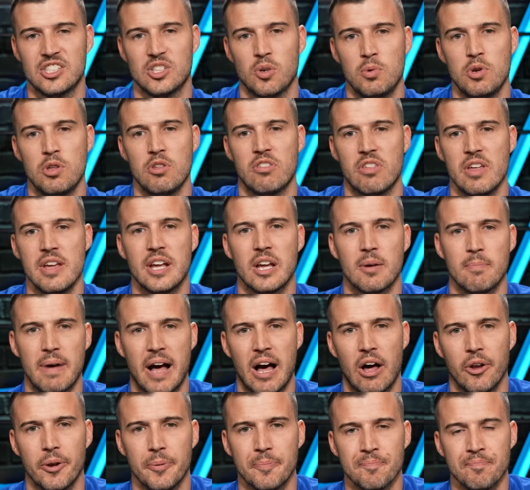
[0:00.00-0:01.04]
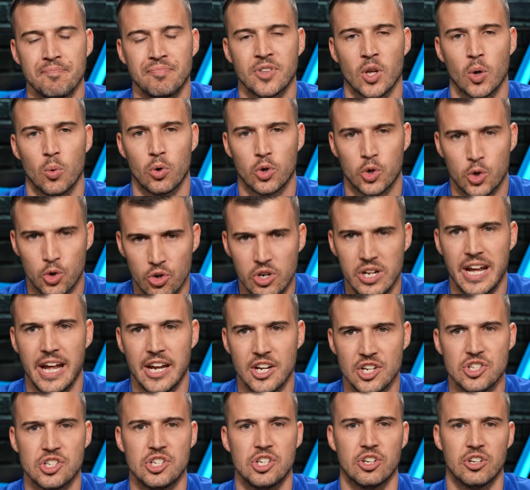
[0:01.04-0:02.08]
So when you think about recruiting
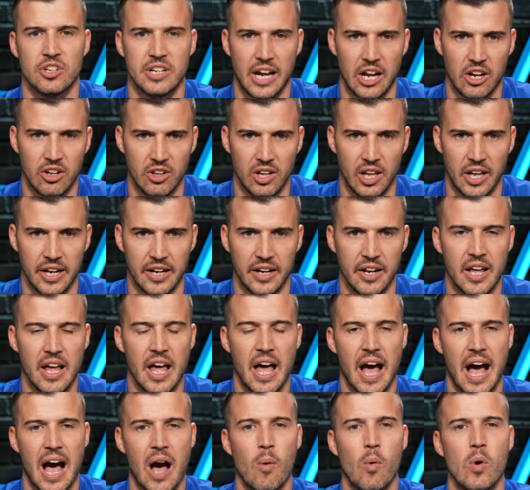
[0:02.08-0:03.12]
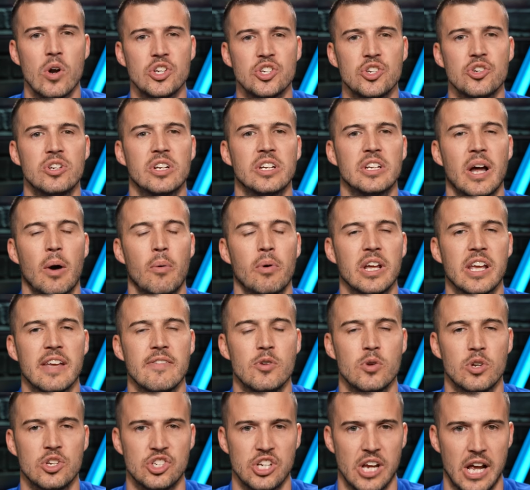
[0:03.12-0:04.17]
agents to your downline, I want to give
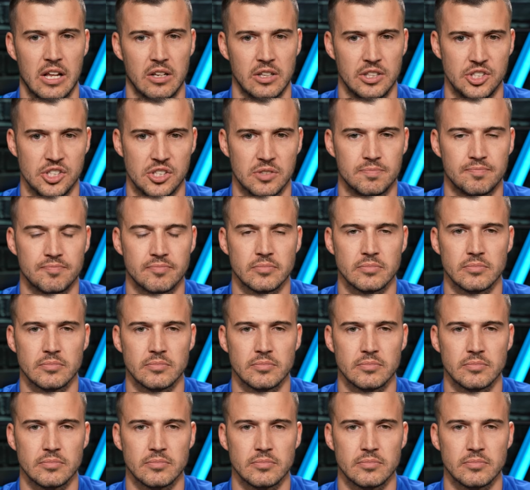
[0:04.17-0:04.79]
you a challenge.